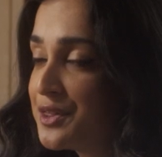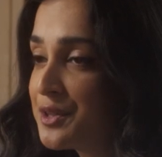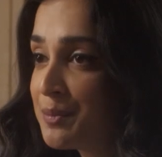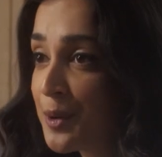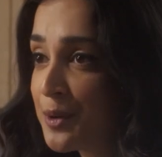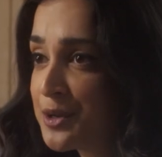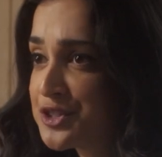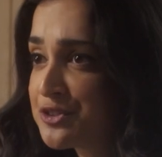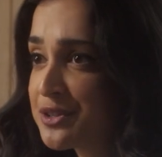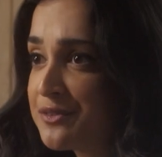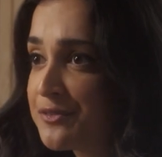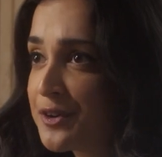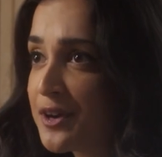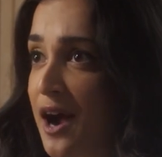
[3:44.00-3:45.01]
The poetry
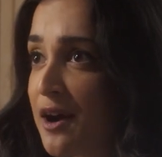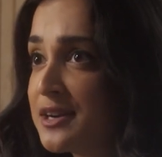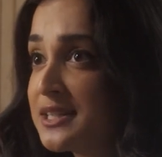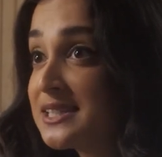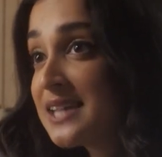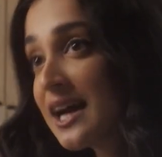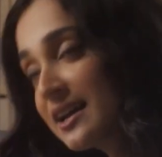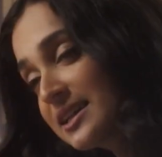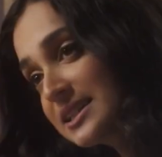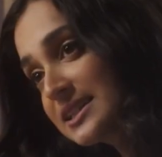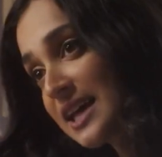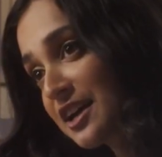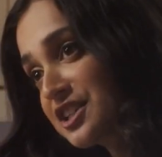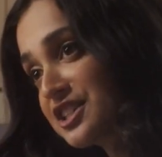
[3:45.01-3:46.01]
for our second
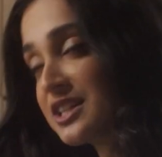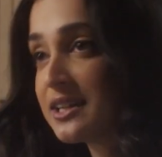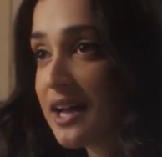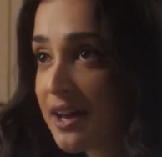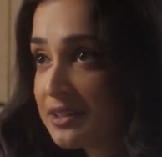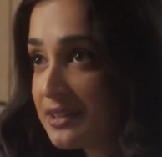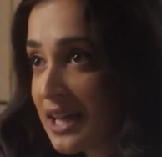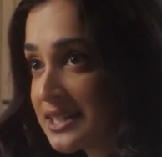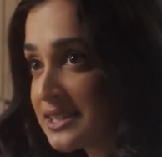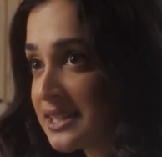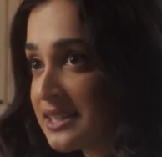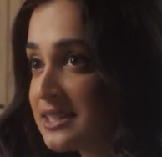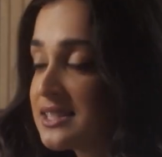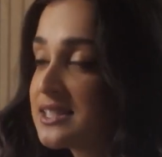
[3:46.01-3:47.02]
section,
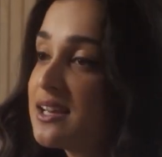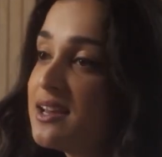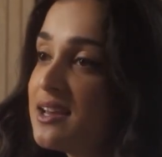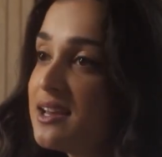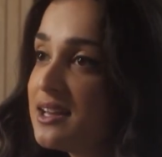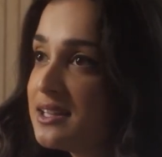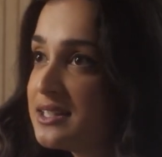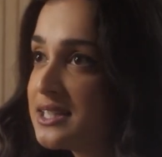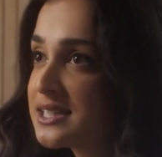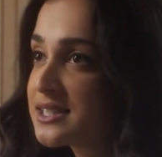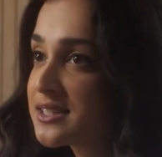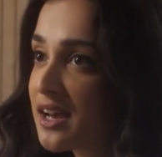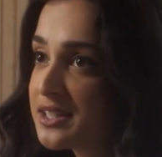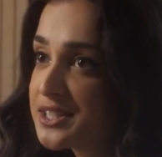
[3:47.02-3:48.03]
Adolescence,
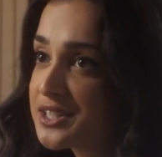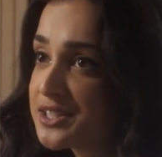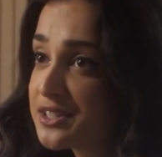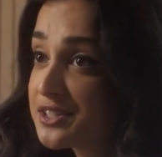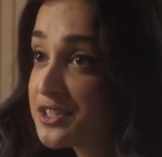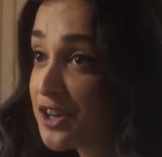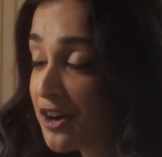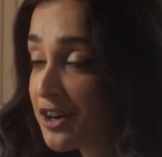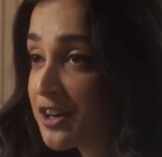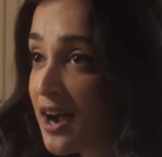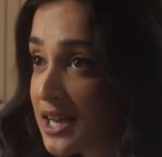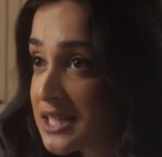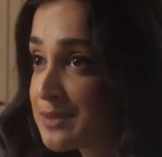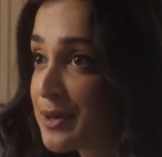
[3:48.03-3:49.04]
discussed darker
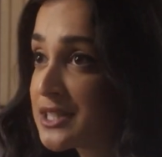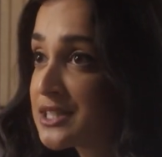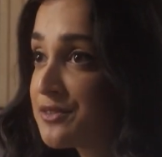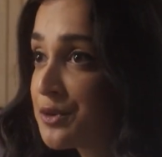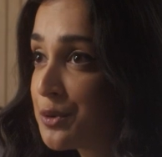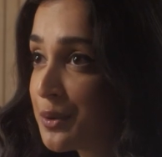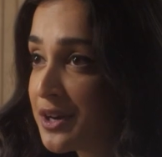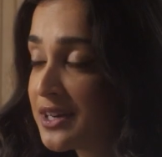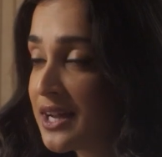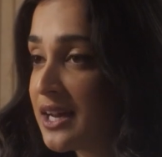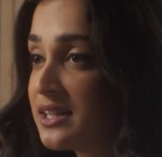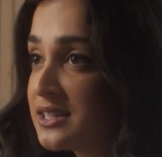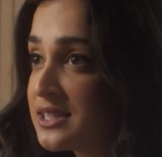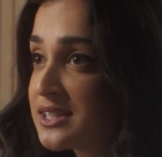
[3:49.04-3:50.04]
aspects of
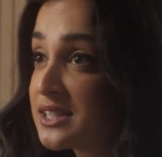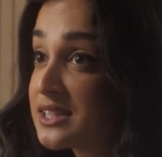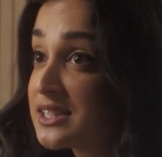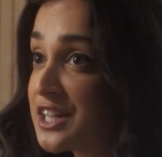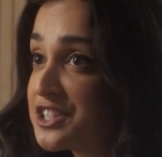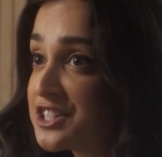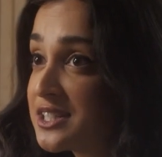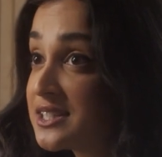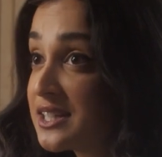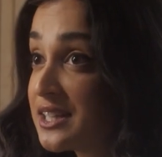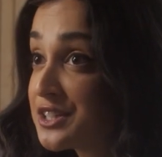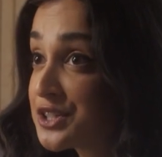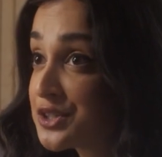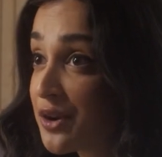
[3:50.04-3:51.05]
queerness, such as the
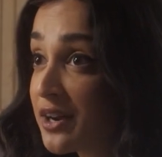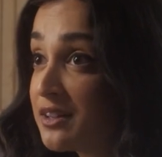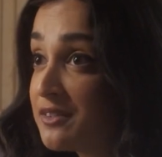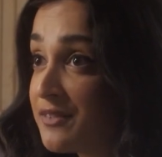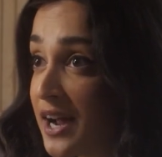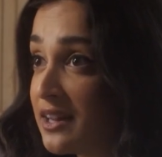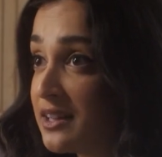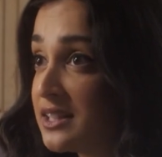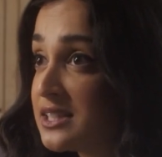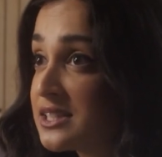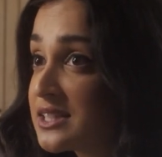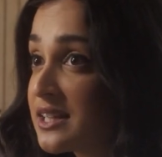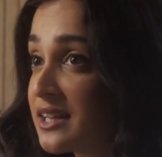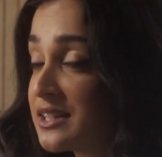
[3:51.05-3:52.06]
historical
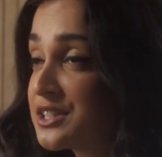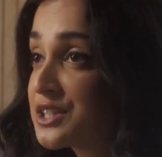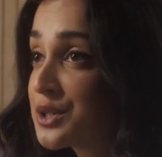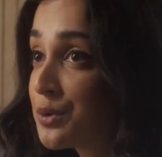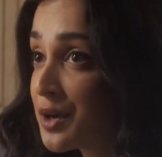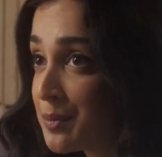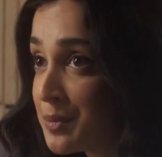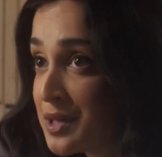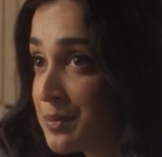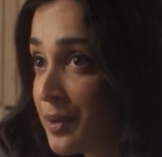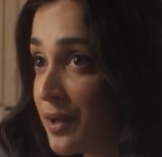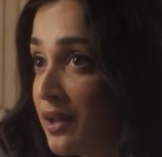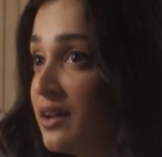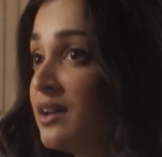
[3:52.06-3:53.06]
violence against queer
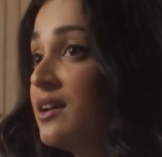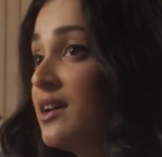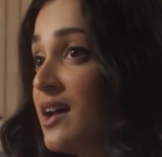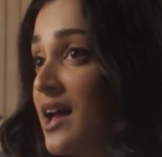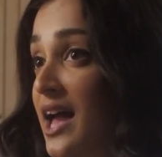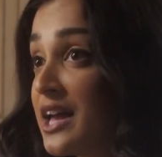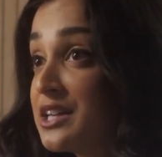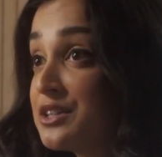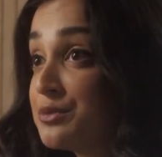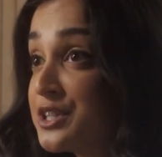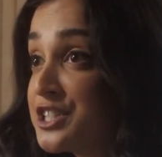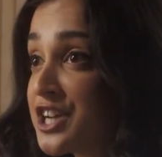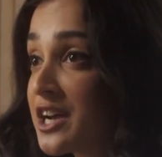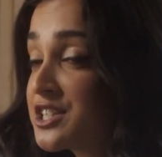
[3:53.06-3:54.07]
people and
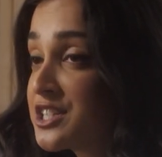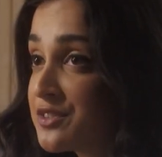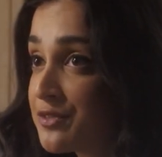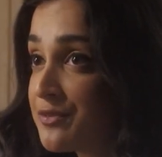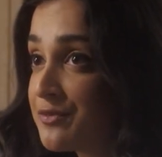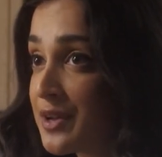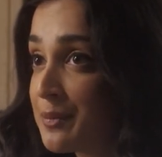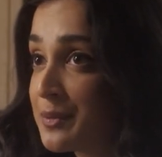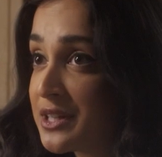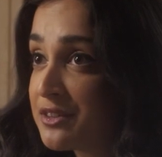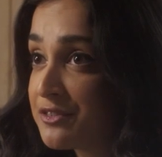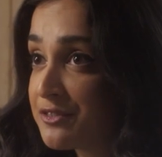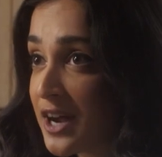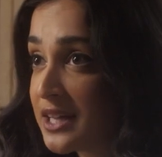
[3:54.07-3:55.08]
rejection from family
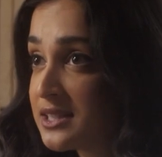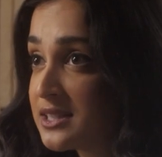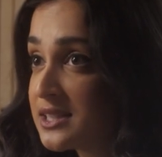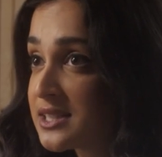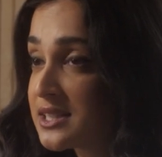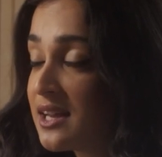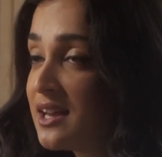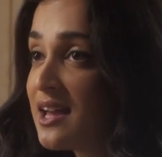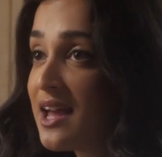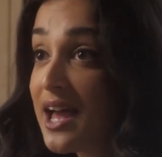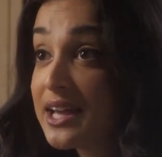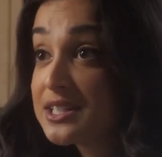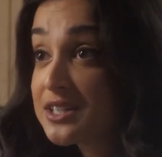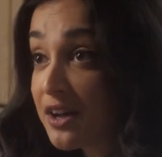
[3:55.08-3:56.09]
and friends,
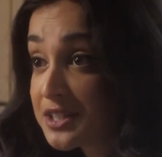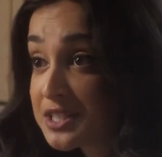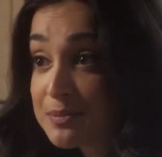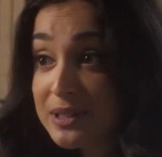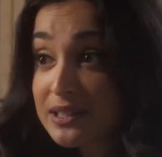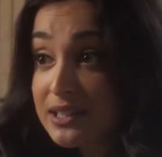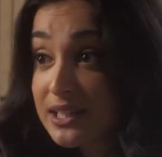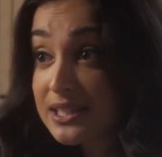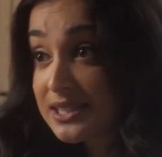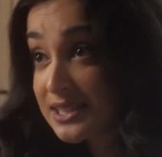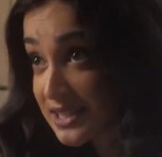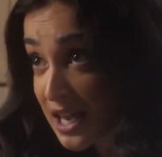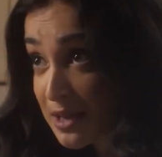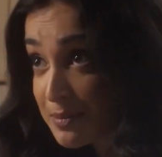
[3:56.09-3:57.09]
and ultimately
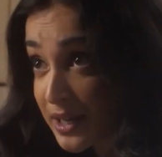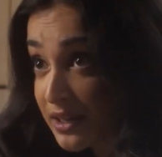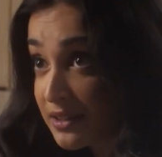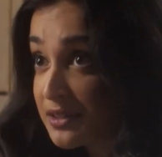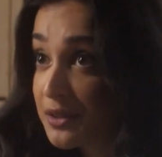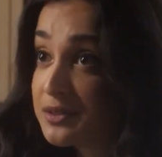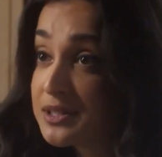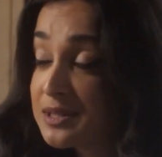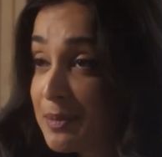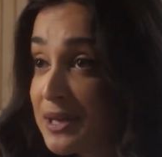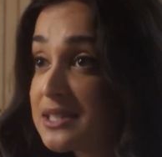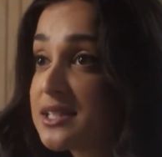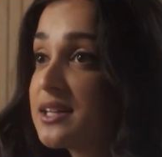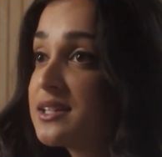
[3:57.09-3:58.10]
escaping those
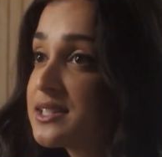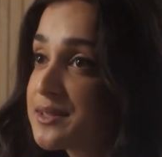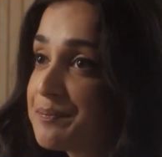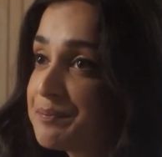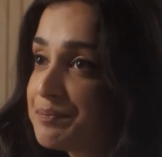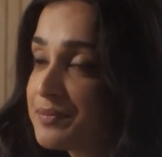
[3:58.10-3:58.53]
spaces.